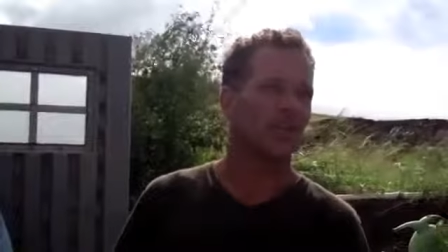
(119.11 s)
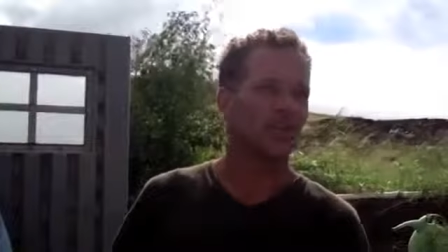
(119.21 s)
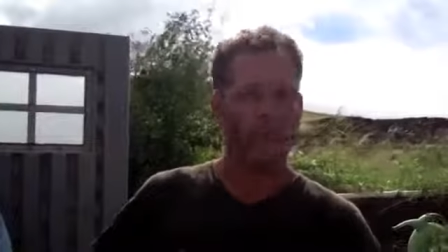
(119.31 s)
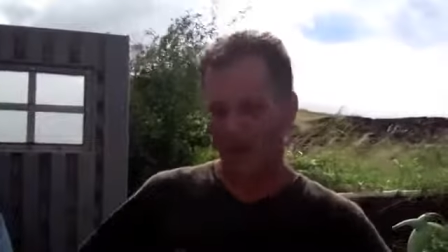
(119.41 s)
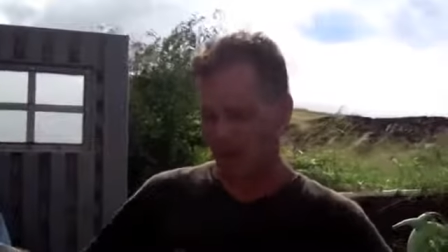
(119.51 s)

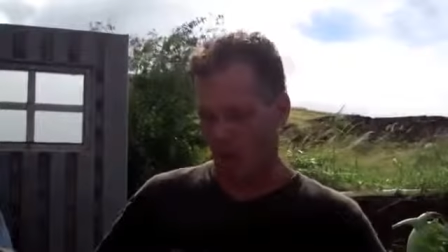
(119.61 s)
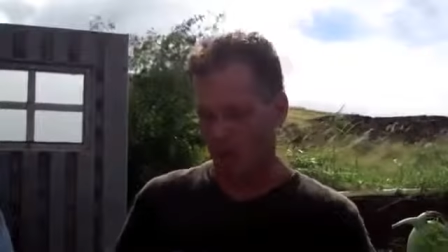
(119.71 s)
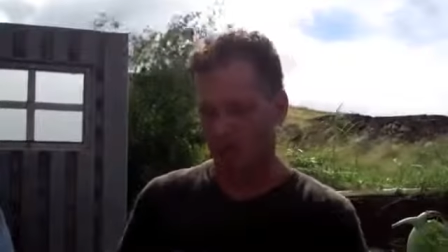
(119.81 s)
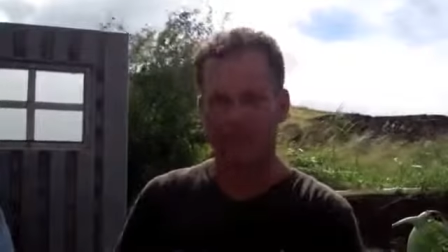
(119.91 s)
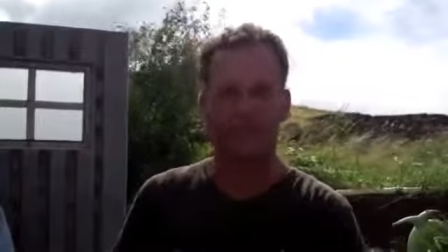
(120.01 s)
She piles
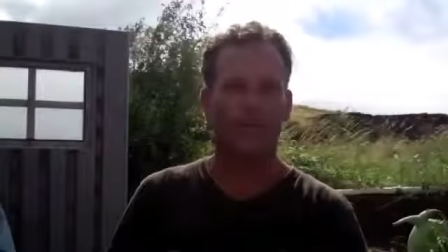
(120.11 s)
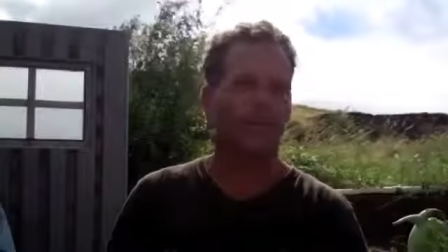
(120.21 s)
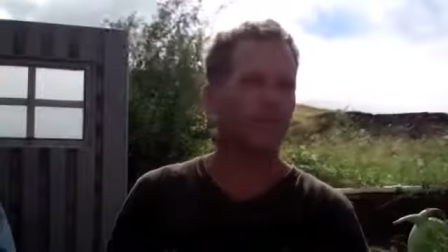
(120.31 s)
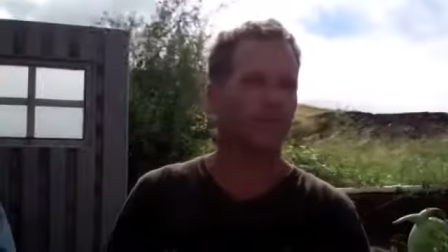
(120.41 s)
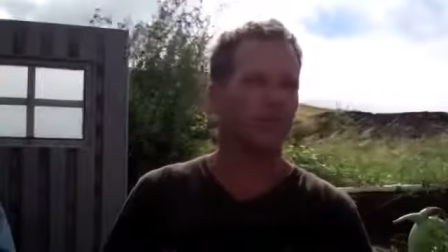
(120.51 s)
all her leaves
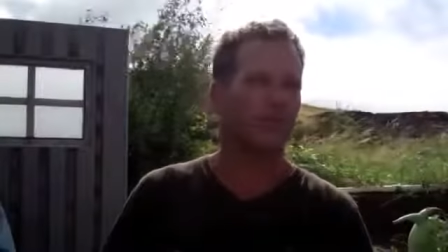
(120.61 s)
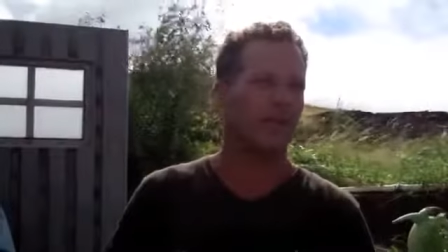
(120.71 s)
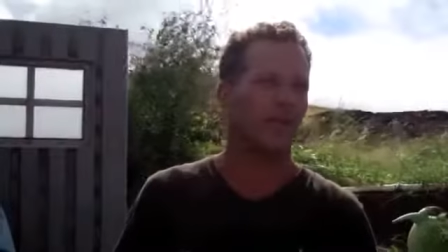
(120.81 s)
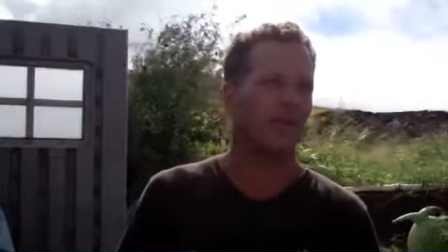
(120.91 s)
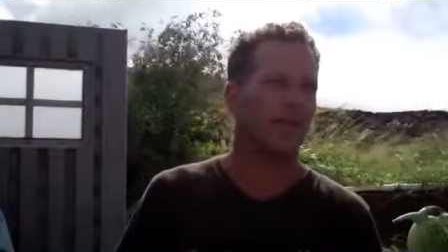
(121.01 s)
up under the
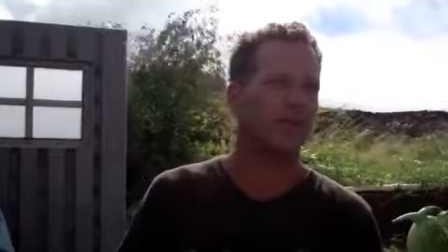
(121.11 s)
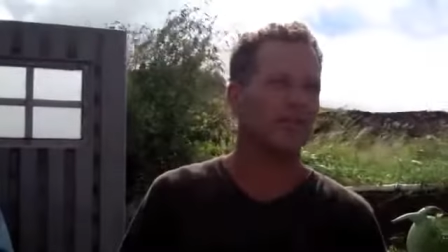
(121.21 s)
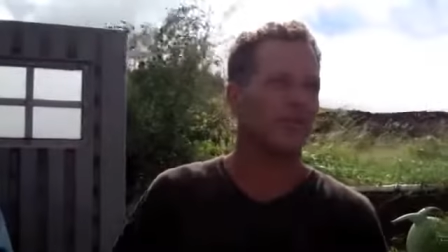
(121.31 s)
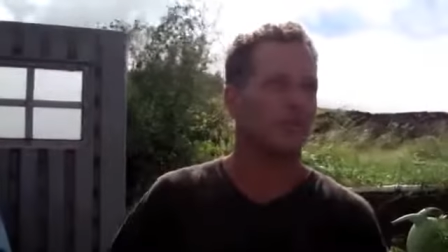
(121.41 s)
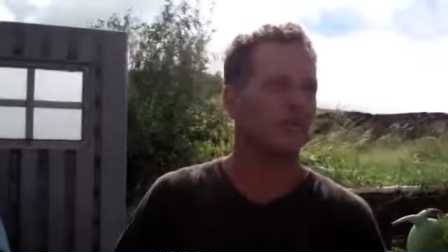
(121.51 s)
tree, it
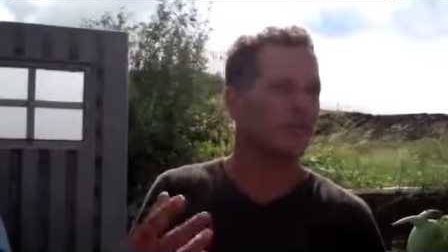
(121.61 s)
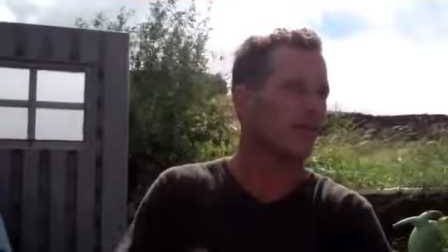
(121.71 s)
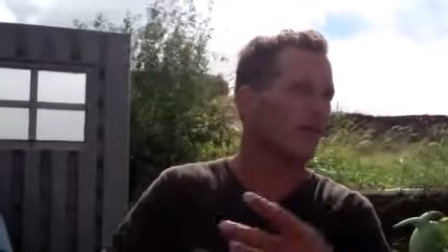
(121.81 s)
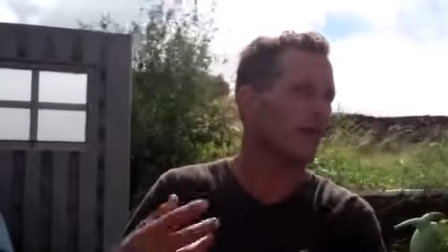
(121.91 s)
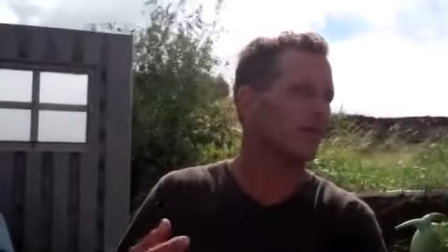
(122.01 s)
rains, the worms
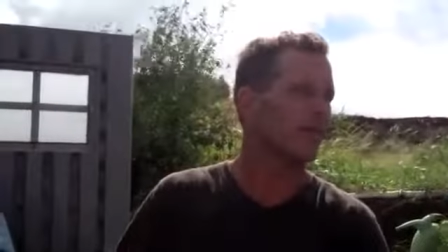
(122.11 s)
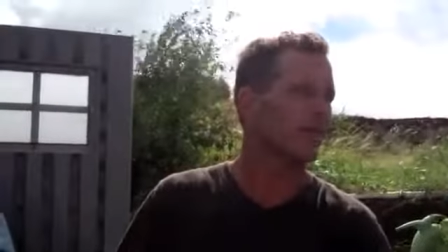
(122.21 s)
come up,